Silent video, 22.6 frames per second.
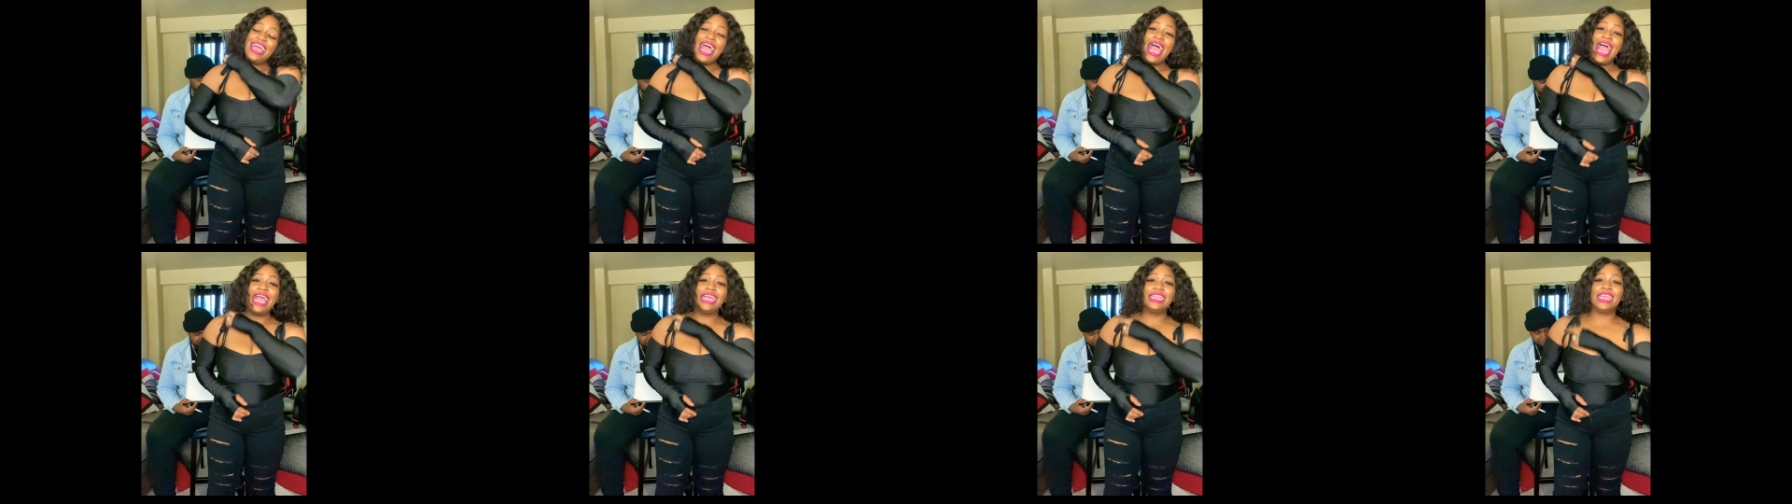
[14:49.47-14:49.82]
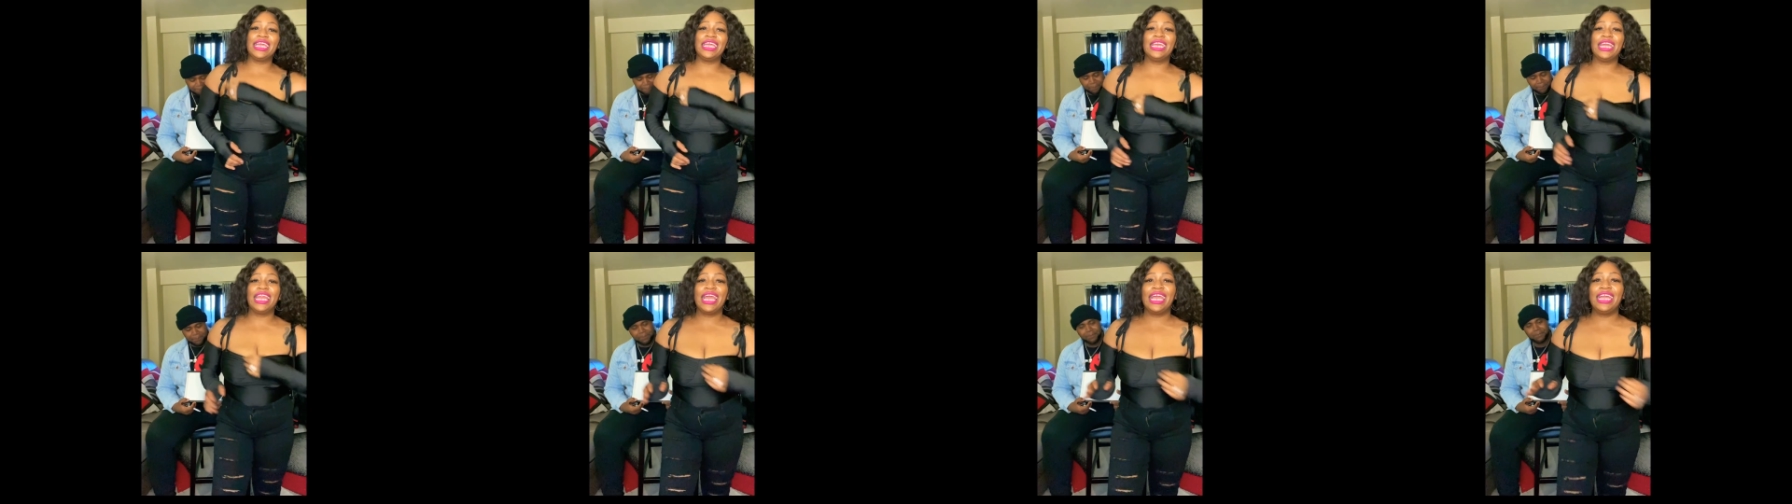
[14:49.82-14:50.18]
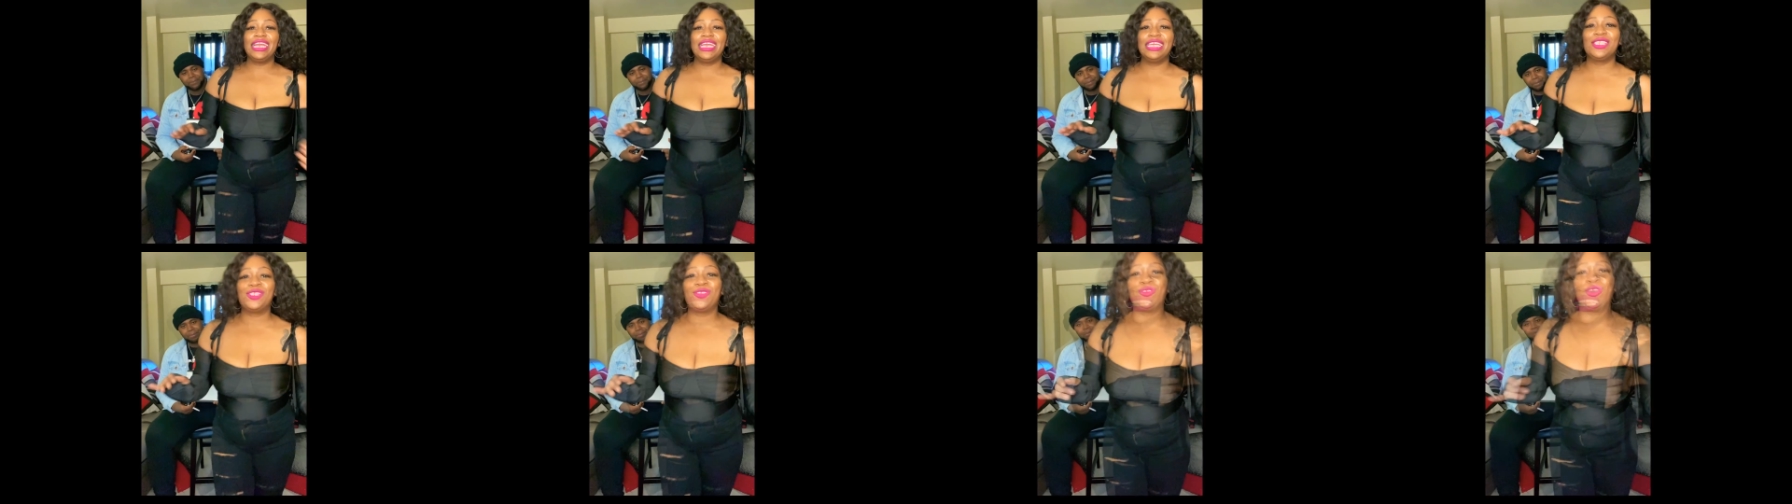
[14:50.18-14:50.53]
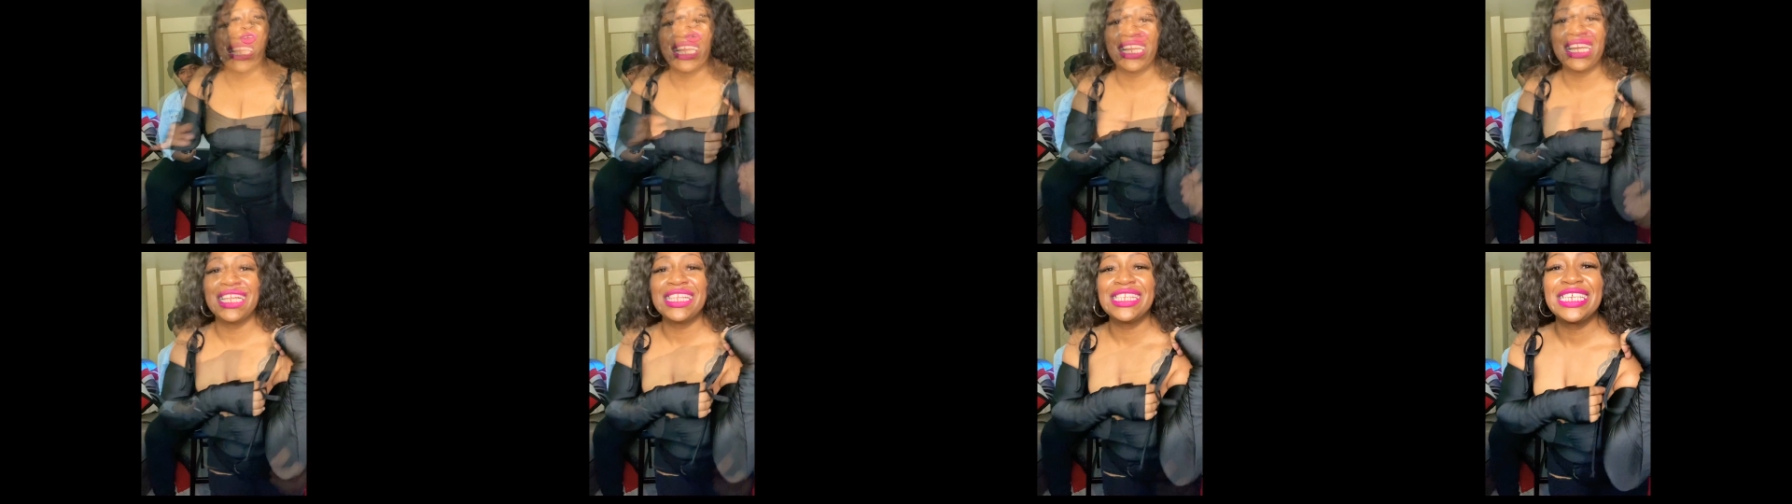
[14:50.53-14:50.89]
And then, ladies, you
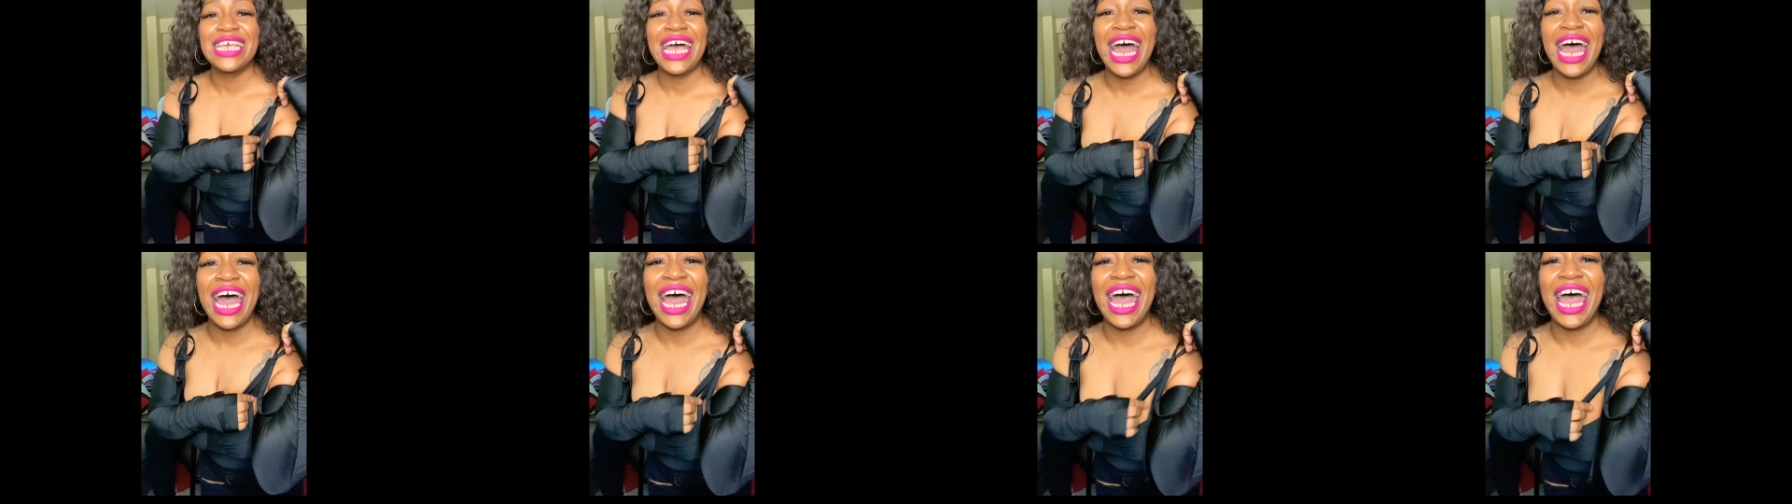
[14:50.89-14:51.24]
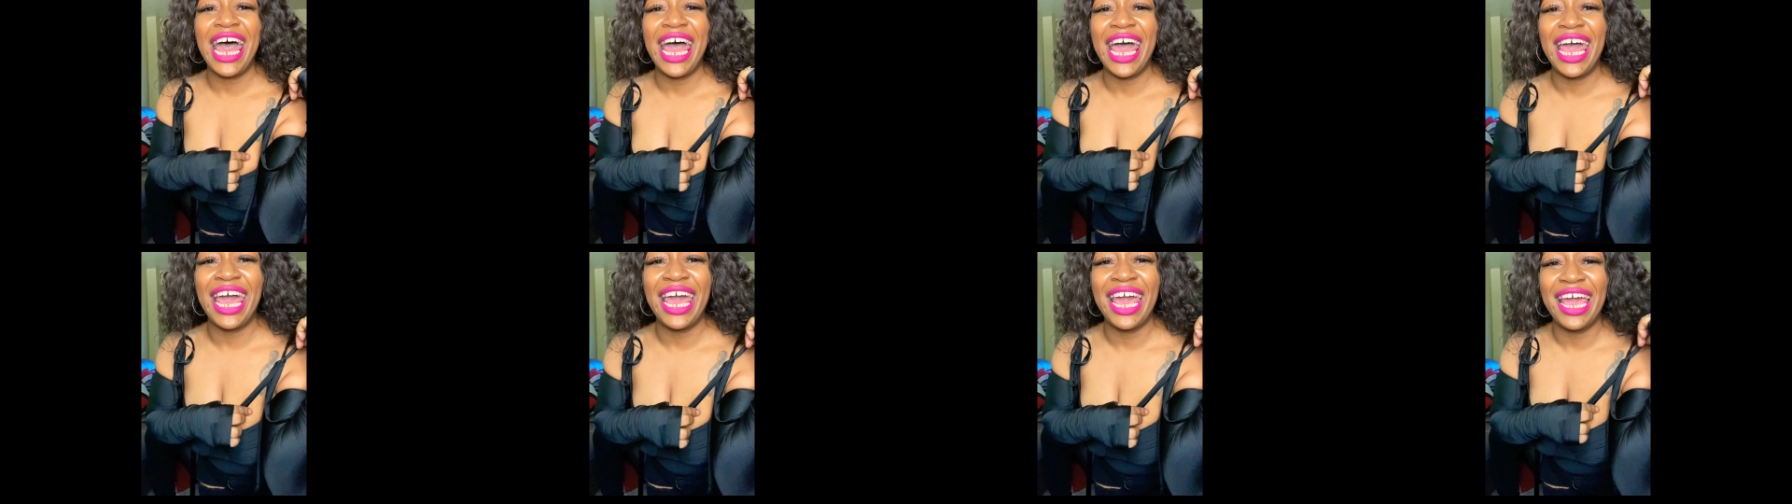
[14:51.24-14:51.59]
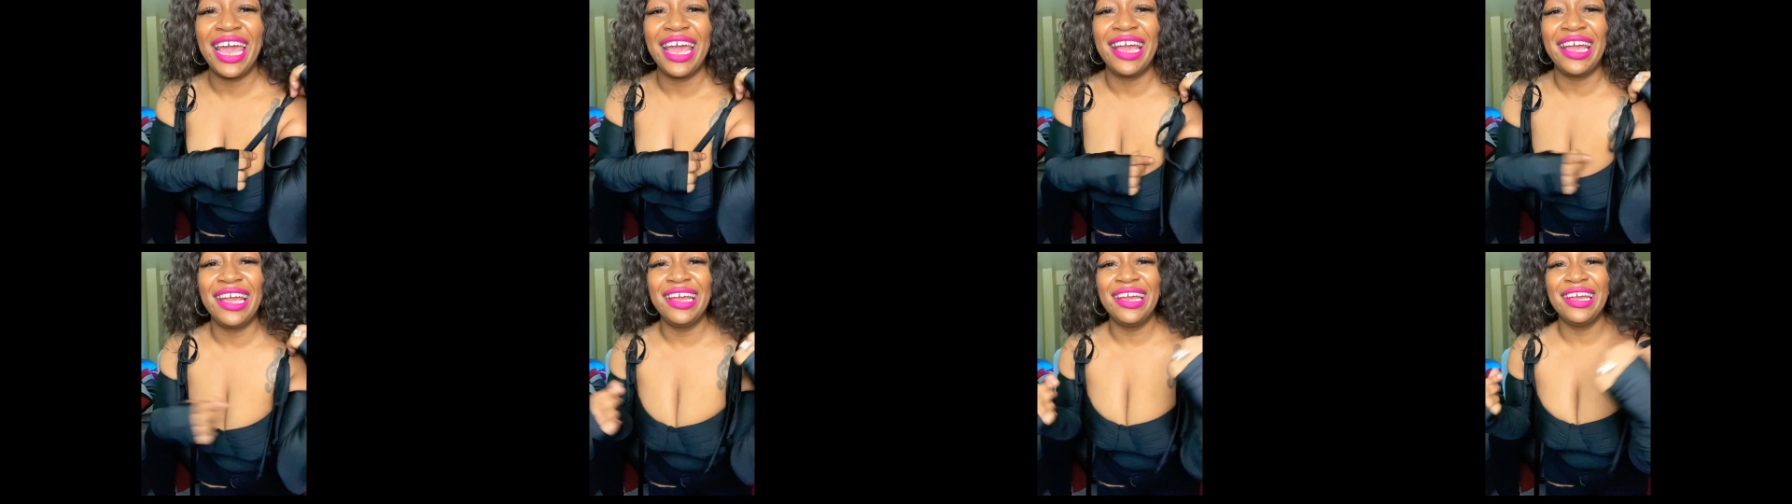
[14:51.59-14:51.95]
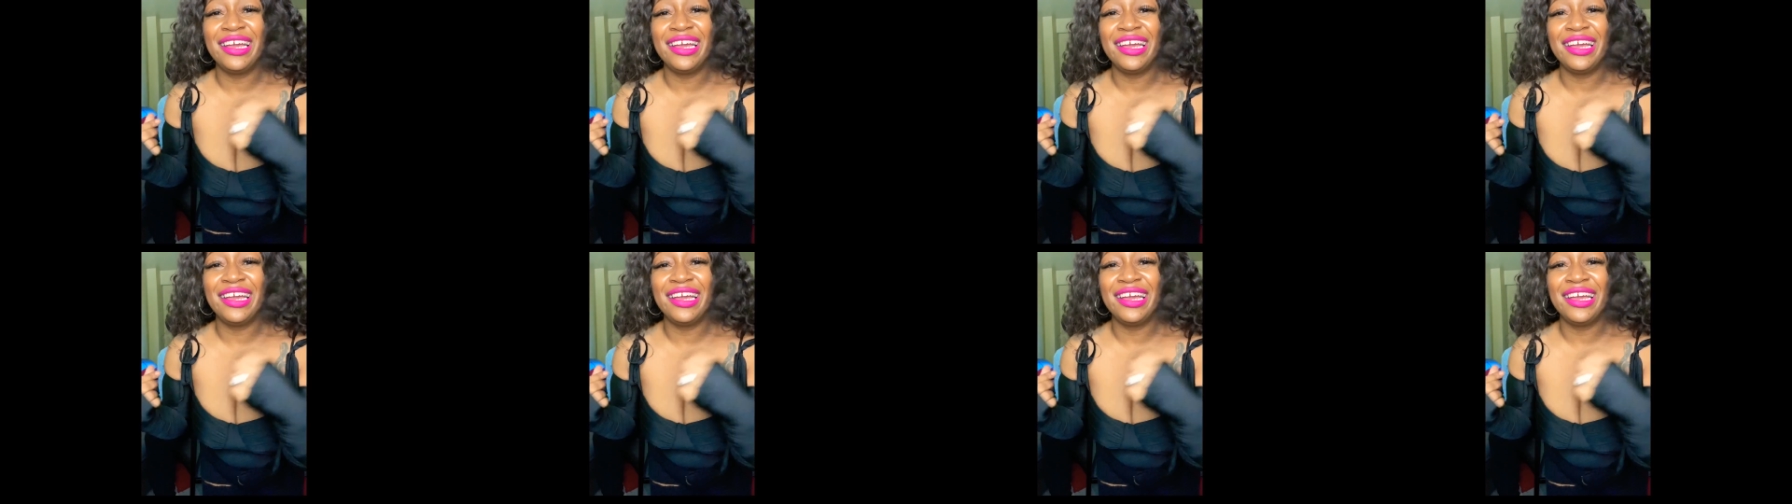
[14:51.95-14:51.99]
know, the tie. It's